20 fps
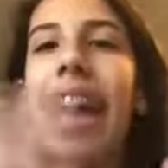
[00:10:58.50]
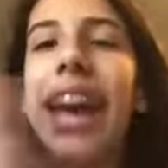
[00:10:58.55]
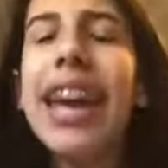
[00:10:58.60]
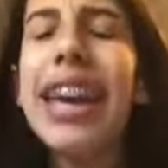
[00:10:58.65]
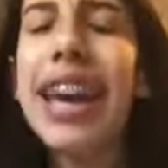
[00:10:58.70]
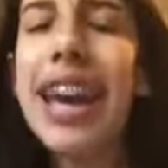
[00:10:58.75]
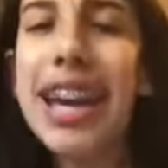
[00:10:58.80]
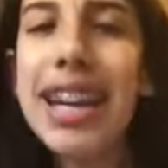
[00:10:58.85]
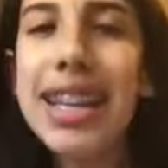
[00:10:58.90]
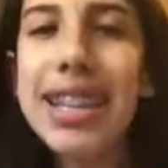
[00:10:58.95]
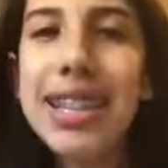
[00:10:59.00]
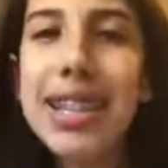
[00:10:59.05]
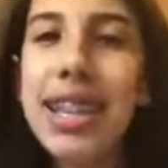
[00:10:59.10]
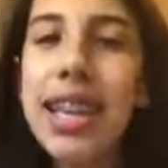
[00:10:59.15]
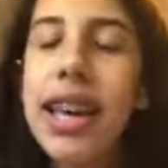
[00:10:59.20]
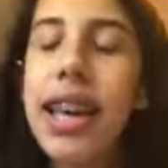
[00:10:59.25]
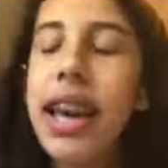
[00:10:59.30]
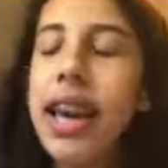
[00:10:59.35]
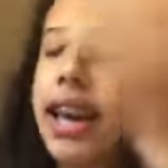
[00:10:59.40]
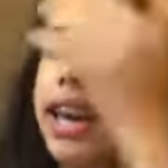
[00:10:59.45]
Hey guys,
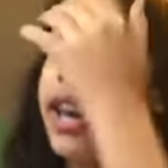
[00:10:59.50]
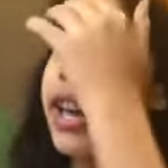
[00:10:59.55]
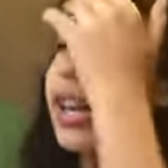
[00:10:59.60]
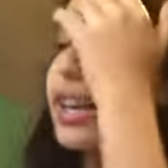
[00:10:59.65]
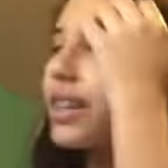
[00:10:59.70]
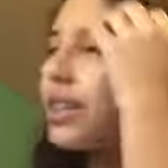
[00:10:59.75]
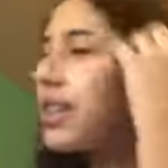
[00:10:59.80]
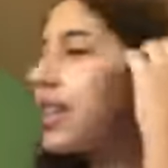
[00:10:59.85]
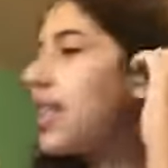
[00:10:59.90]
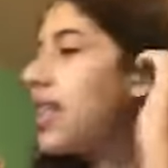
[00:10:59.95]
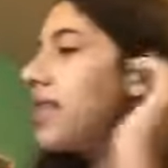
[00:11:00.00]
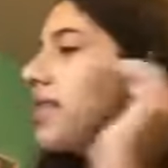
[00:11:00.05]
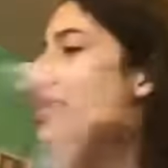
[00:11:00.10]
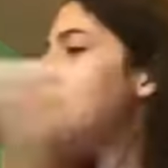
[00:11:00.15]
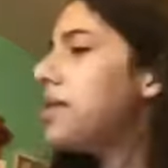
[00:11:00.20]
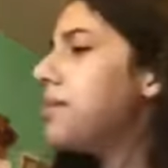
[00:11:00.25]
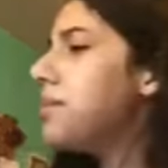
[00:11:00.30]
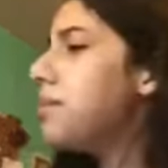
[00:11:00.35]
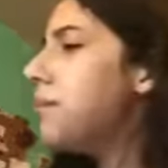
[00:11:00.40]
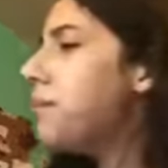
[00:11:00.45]
and this
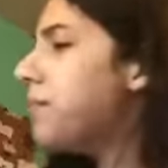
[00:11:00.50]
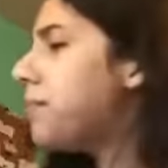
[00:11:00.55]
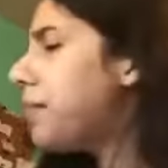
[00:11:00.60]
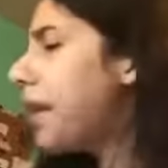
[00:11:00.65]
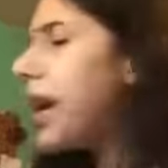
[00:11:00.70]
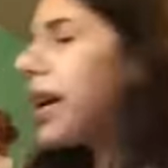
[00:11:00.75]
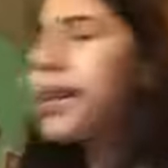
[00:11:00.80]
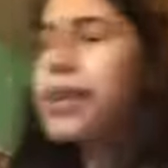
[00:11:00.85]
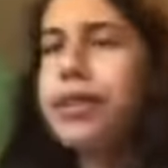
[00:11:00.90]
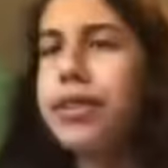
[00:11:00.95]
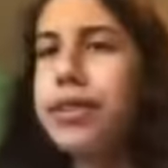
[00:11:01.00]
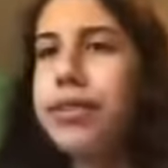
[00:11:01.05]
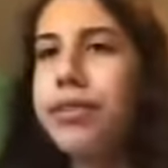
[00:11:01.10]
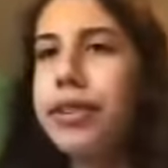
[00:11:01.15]
is back to the